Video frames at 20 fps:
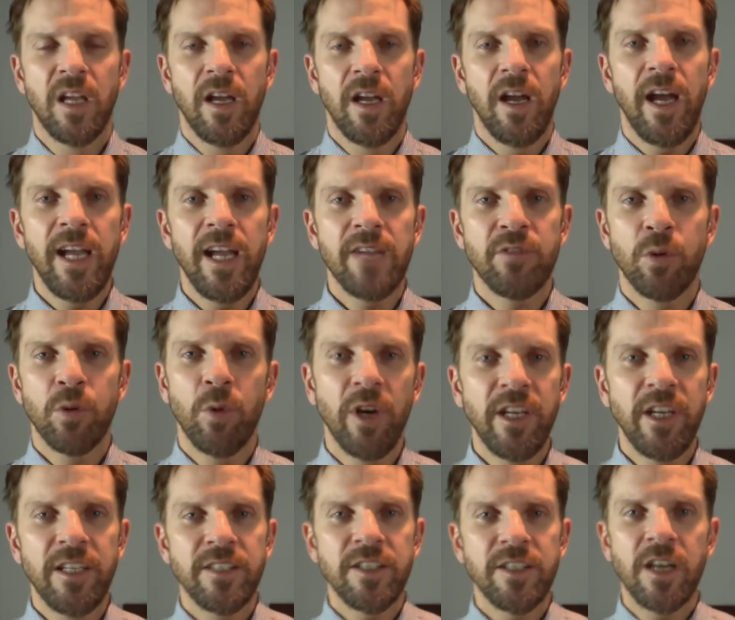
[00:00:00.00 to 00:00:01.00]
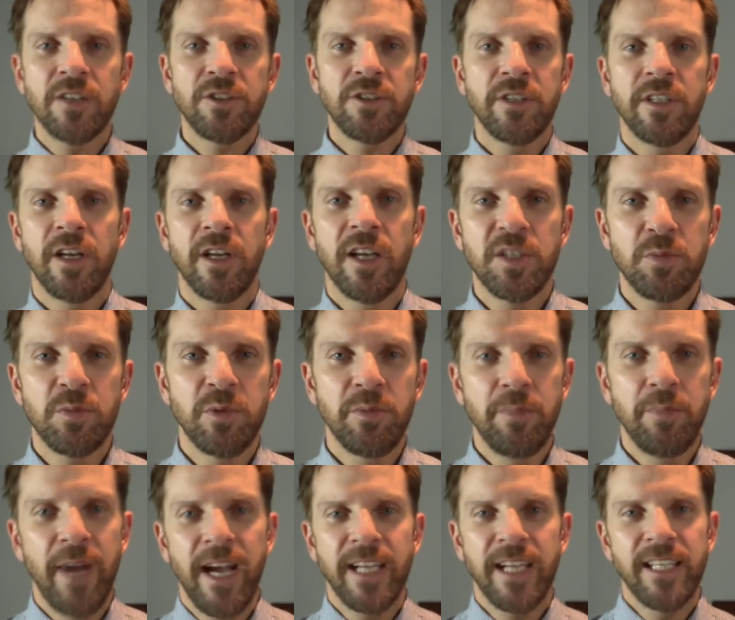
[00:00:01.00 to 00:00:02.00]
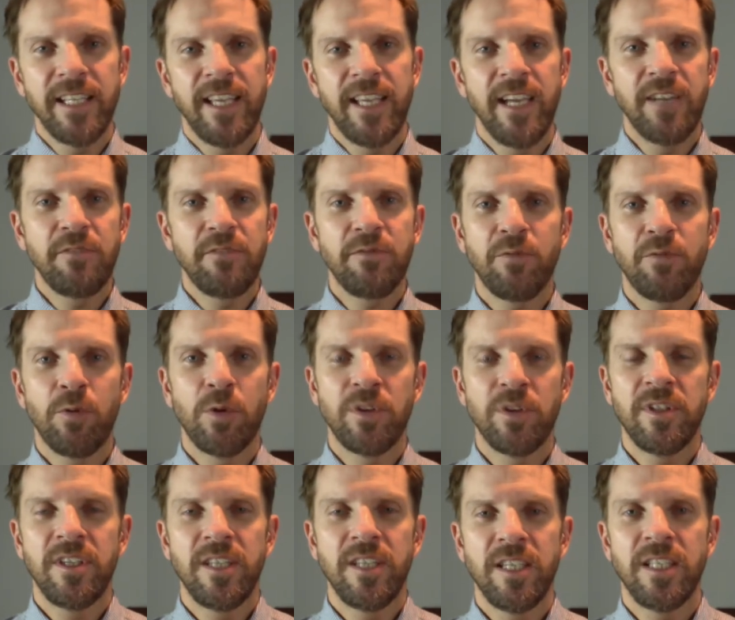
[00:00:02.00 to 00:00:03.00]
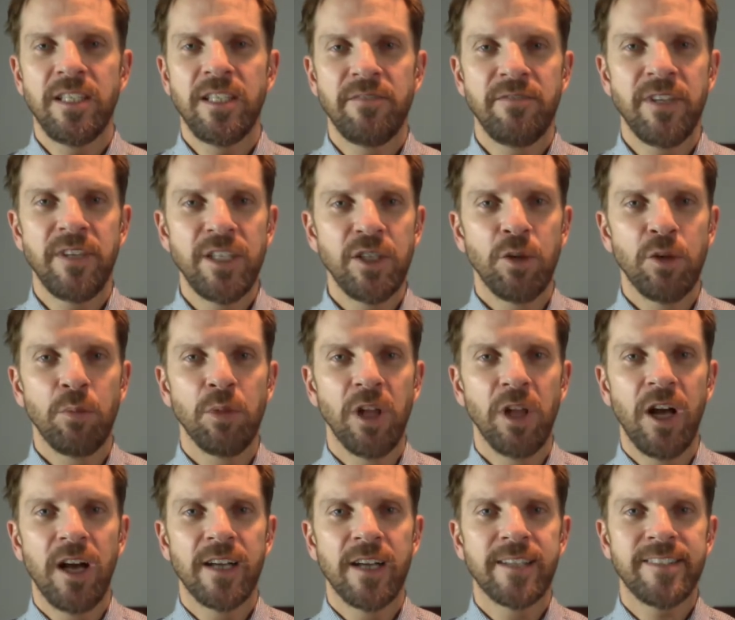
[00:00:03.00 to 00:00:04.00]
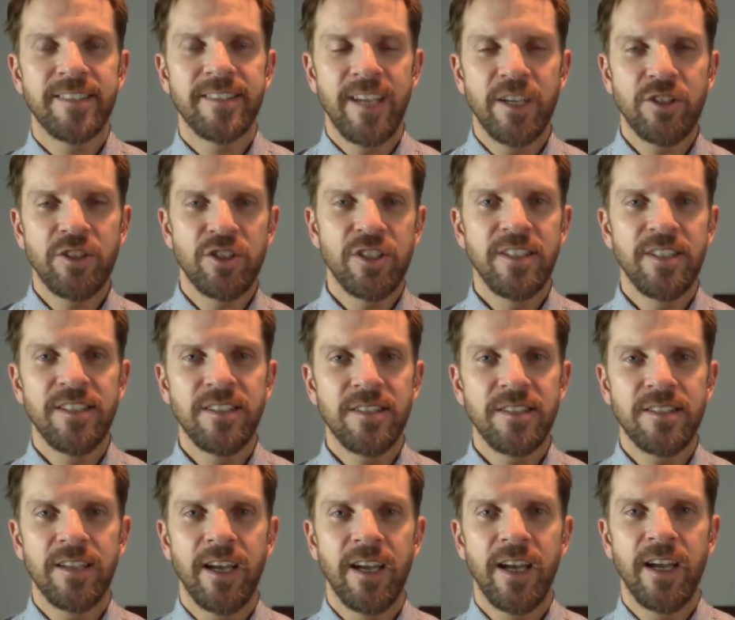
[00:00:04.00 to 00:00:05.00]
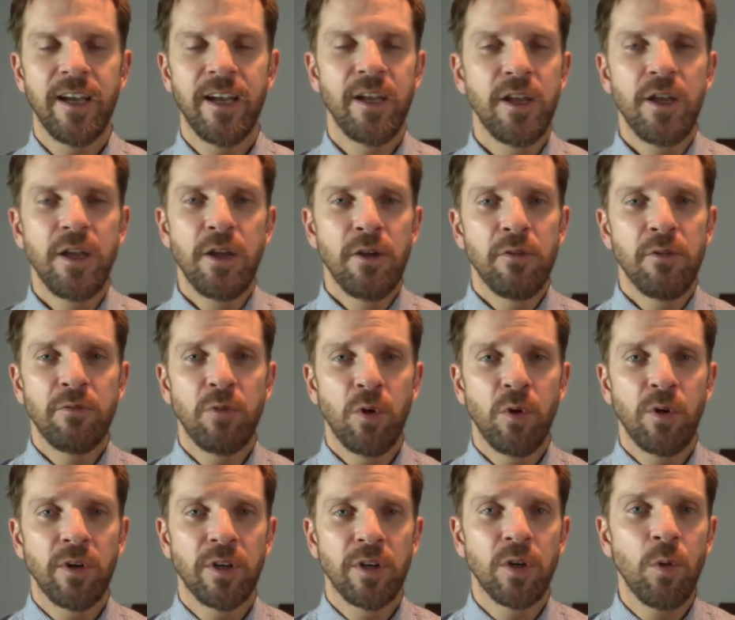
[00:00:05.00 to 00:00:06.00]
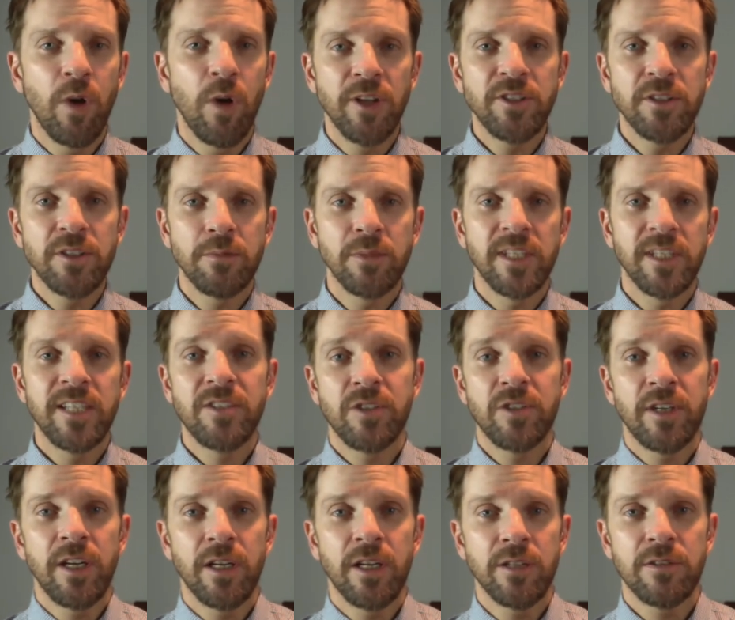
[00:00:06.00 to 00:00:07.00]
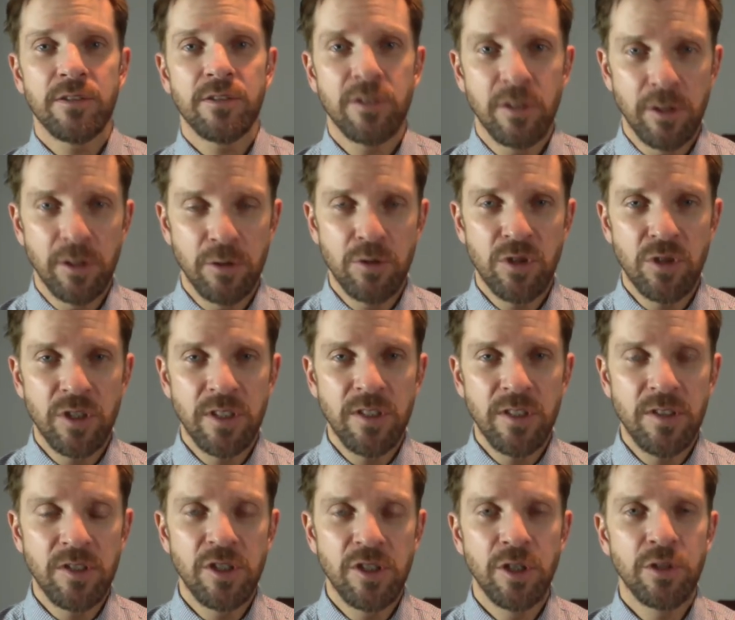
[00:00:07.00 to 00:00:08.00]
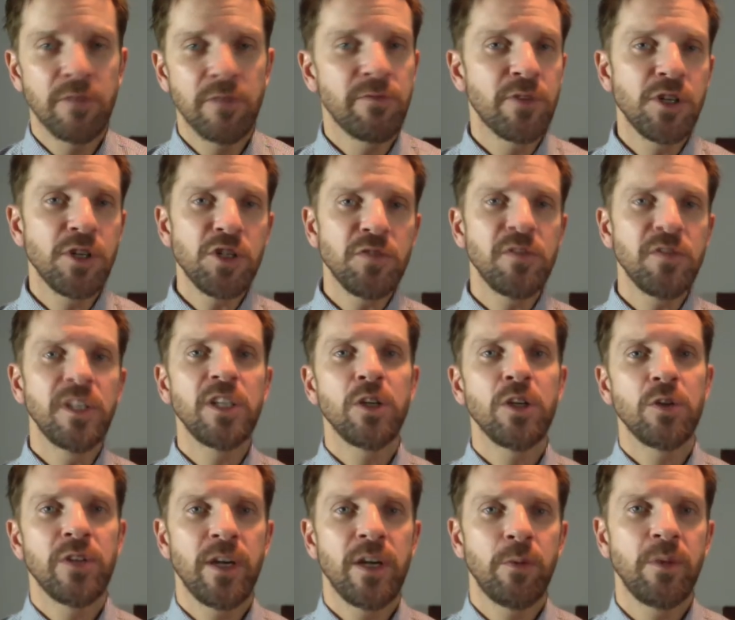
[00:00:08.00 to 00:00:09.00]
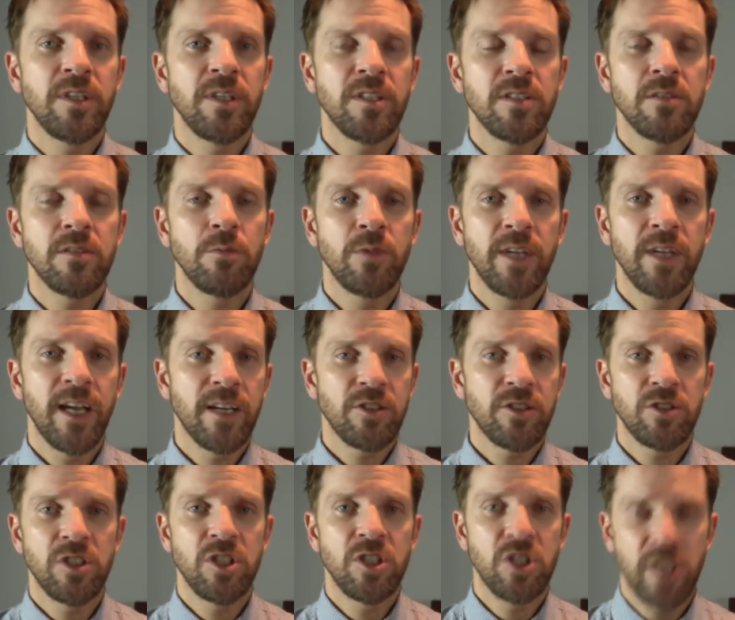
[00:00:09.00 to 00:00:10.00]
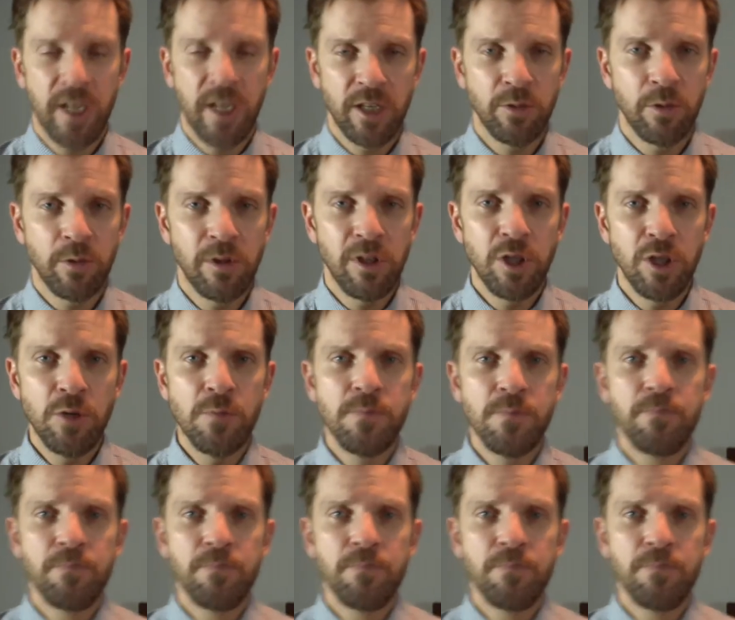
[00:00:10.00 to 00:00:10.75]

Hi everyone, and Dr. Ed Osburn back again for the video blog sessions uh, for Quantum Laser Health Solutions. You know, the first video that we, we actually shared with you,